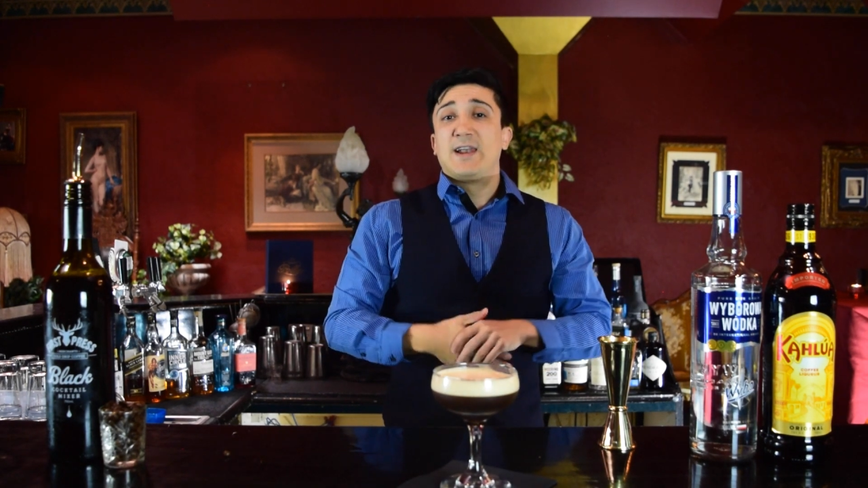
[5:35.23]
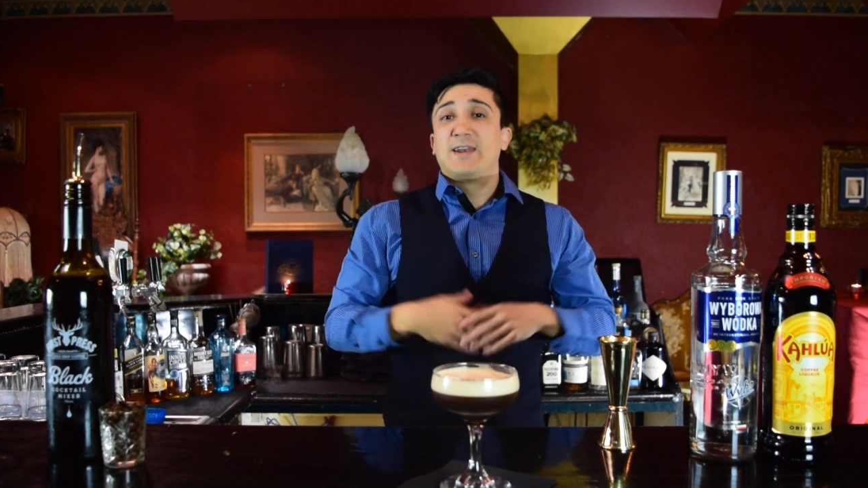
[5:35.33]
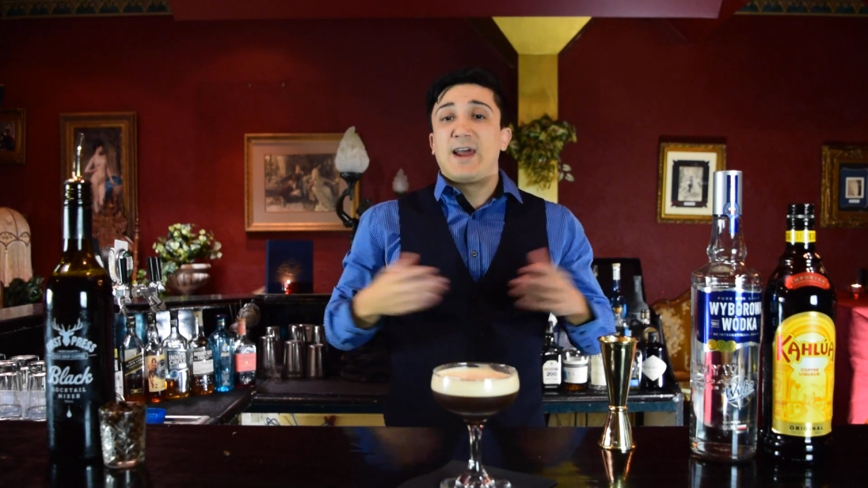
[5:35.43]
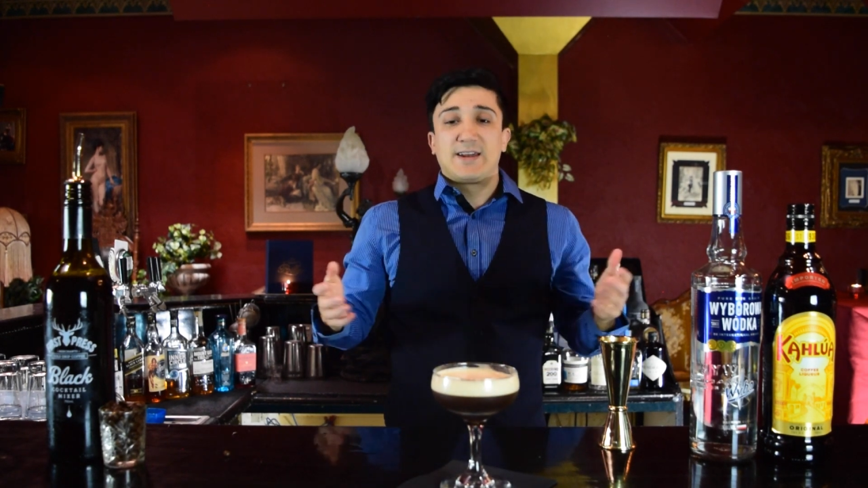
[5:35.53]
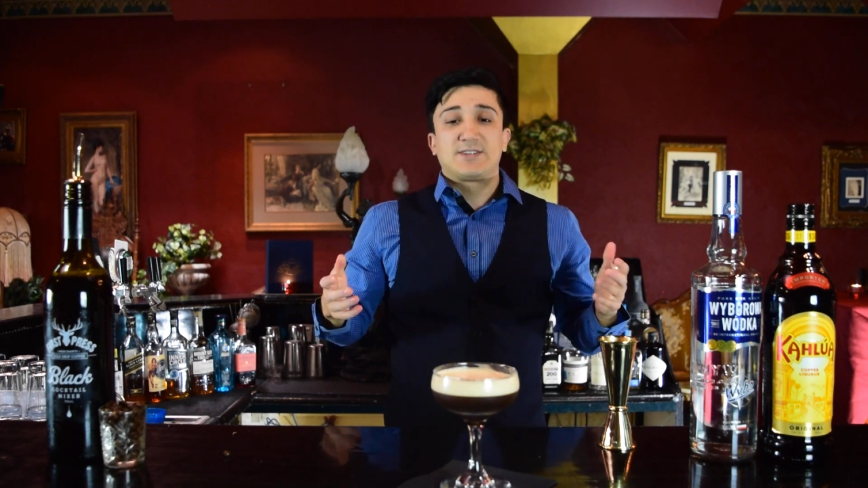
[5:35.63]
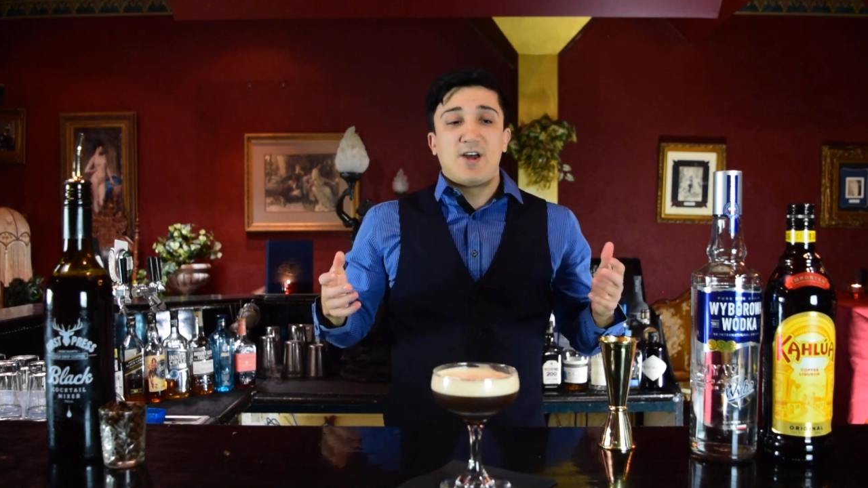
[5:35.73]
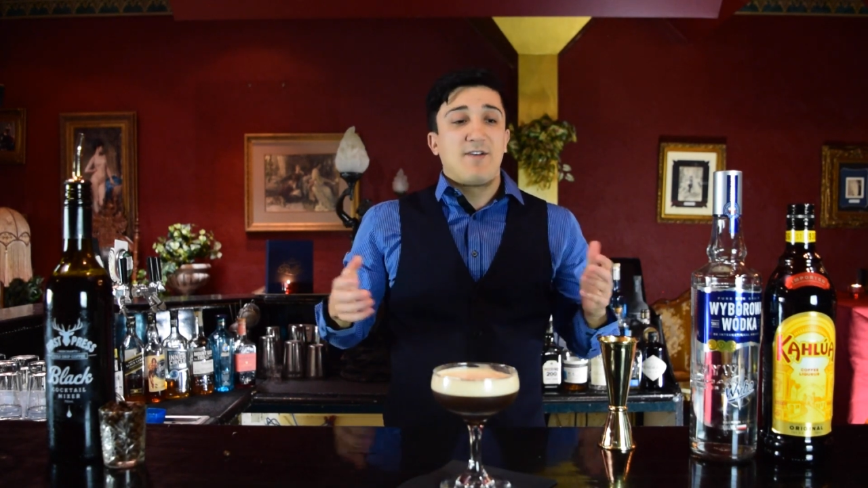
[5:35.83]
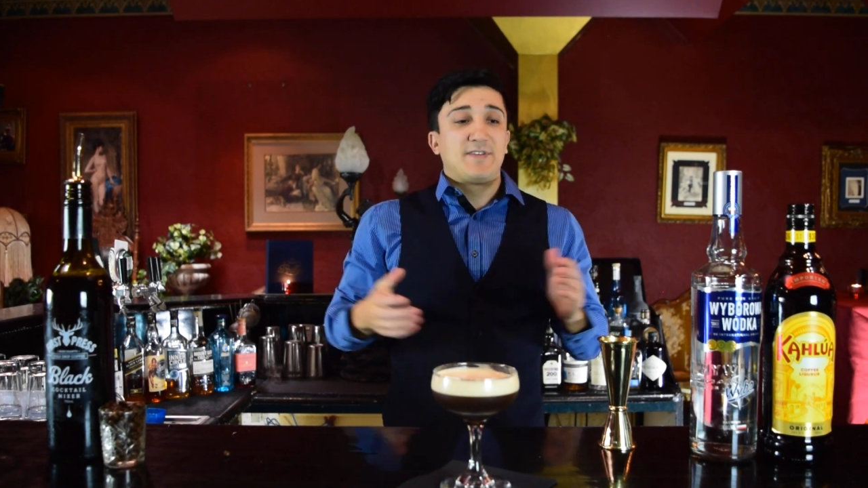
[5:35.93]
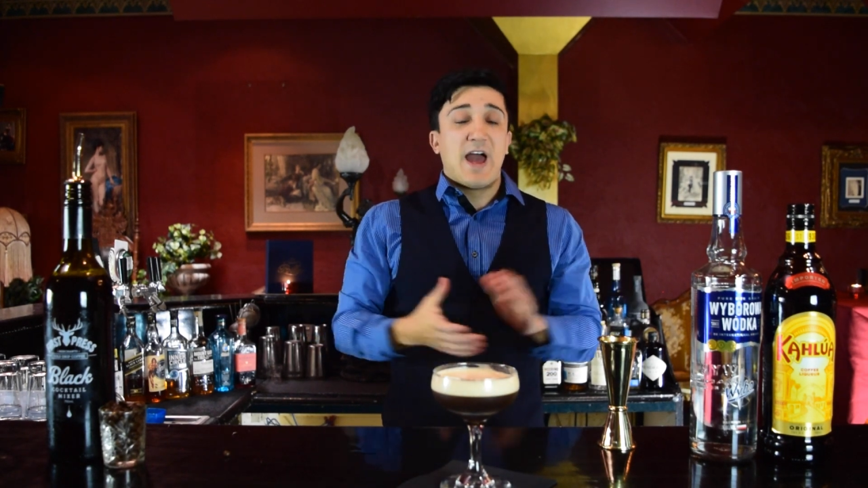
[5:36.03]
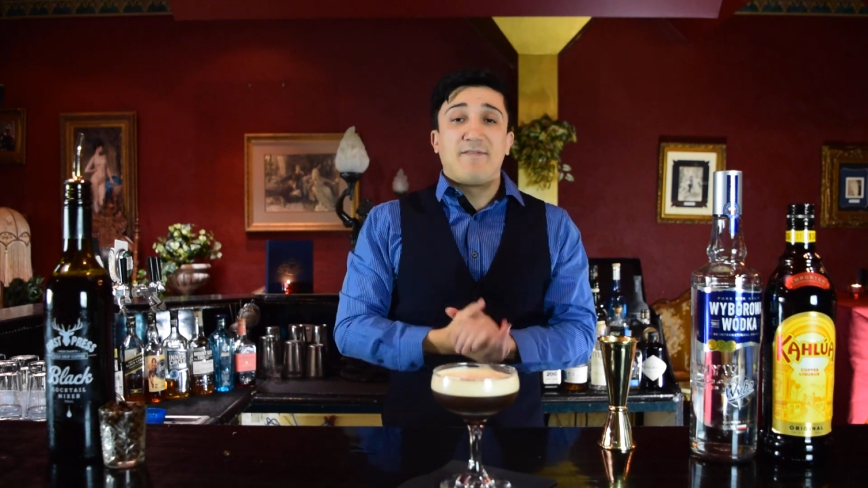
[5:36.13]
Let us know
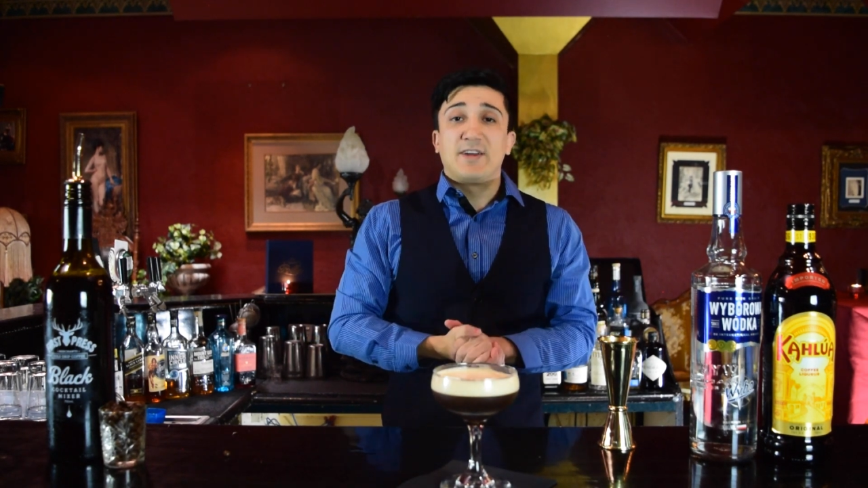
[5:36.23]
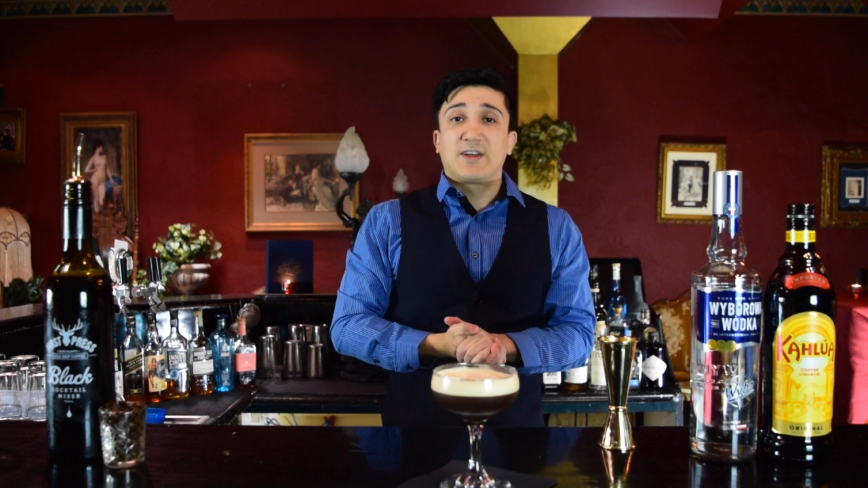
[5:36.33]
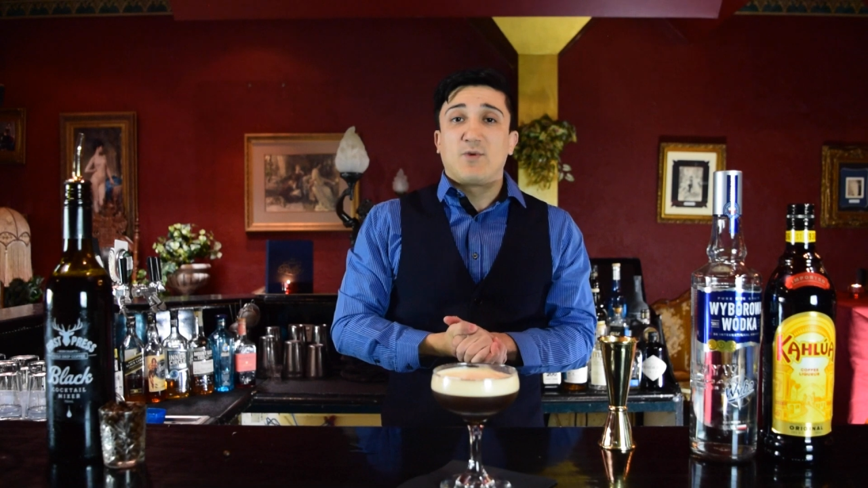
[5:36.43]
if you have any